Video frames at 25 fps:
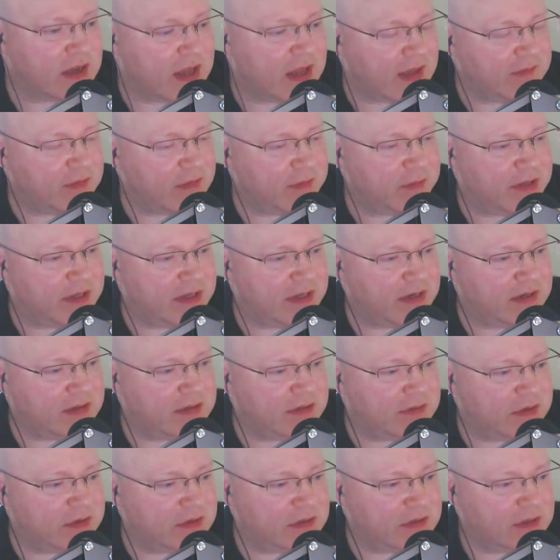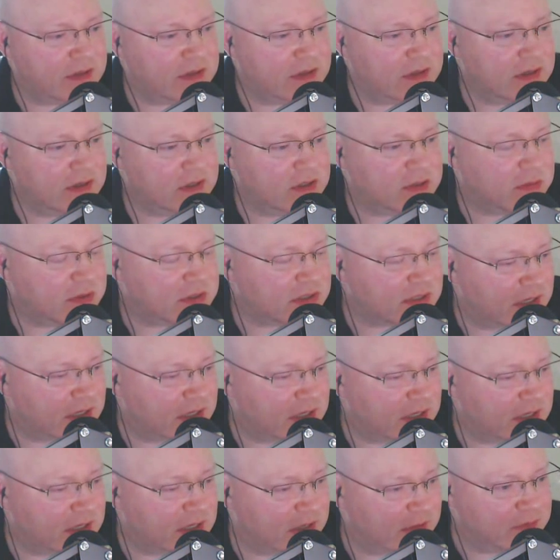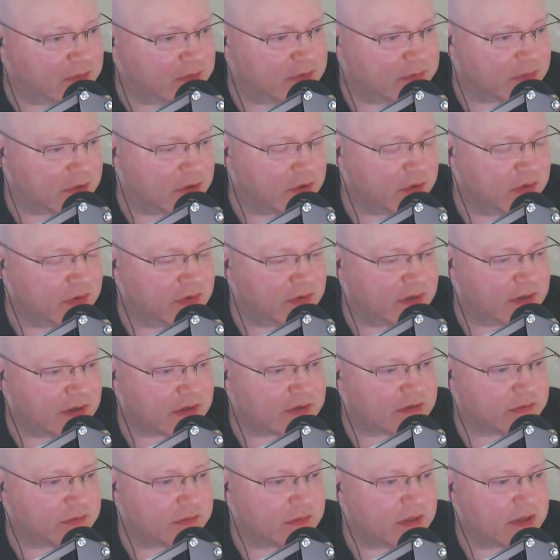have a beat into it, especially if I'm doing some coding or something.